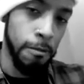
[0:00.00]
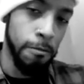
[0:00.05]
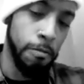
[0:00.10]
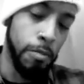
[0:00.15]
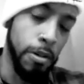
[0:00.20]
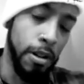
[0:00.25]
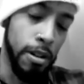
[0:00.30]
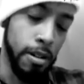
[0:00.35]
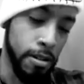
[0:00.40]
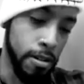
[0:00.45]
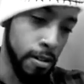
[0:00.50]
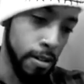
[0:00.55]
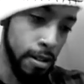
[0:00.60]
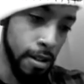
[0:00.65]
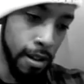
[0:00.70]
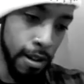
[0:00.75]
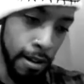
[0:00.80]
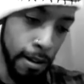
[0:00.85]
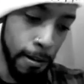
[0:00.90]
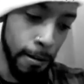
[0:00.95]
But
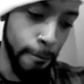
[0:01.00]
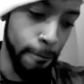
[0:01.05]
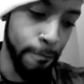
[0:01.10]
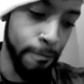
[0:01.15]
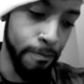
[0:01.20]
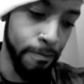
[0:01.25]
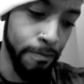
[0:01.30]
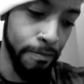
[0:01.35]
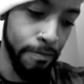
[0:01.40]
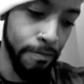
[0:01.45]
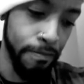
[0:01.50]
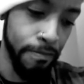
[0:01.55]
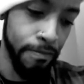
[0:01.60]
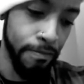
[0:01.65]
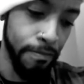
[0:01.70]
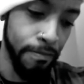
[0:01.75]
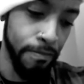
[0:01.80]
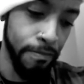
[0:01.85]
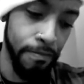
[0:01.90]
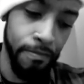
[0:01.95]
to
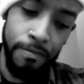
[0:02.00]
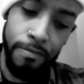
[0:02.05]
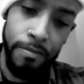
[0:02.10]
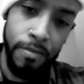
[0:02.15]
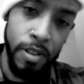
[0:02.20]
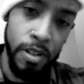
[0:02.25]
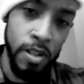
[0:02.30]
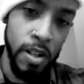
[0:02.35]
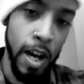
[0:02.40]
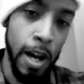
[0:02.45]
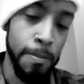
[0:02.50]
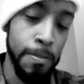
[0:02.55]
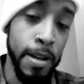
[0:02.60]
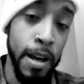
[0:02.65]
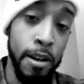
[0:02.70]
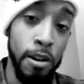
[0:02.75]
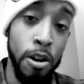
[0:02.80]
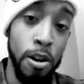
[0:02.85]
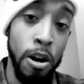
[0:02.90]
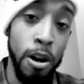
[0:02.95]
top
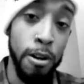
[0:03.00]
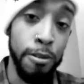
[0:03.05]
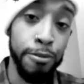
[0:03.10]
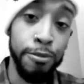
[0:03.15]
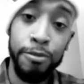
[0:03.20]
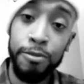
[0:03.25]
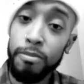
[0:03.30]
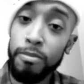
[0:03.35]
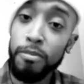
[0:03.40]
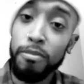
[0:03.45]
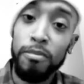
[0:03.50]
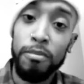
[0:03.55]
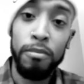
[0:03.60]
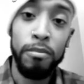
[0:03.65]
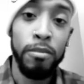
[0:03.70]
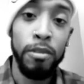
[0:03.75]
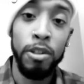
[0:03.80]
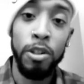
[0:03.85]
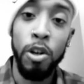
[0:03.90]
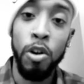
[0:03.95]
that off,
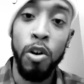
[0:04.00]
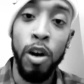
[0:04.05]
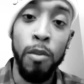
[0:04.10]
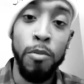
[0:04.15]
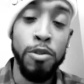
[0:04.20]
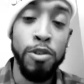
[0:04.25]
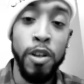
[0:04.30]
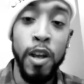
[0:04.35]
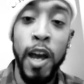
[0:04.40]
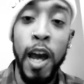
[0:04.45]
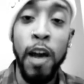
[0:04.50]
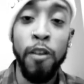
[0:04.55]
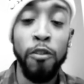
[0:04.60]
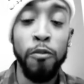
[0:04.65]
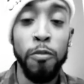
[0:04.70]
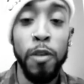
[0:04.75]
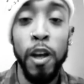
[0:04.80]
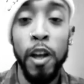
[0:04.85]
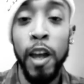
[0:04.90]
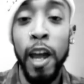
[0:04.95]
I'm just an
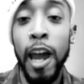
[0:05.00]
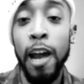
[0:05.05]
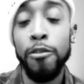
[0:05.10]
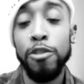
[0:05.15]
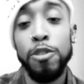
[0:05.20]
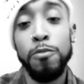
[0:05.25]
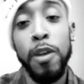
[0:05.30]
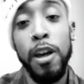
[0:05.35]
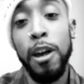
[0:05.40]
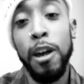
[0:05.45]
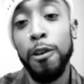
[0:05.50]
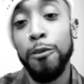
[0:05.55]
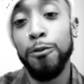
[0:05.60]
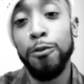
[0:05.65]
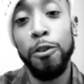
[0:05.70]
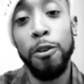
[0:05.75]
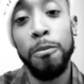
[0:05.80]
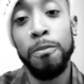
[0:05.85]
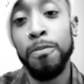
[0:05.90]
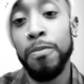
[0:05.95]
average man
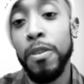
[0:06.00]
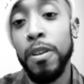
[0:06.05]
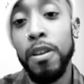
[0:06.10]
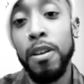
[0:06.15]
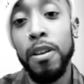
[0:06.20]
from